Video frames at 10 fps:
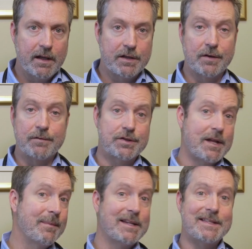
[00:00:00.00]
And so if your
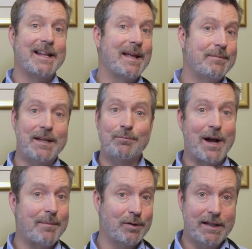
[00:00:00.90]
stomach is not emptying
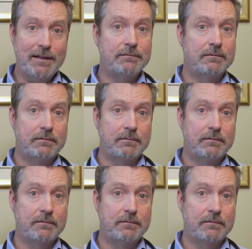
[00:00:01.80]
properly,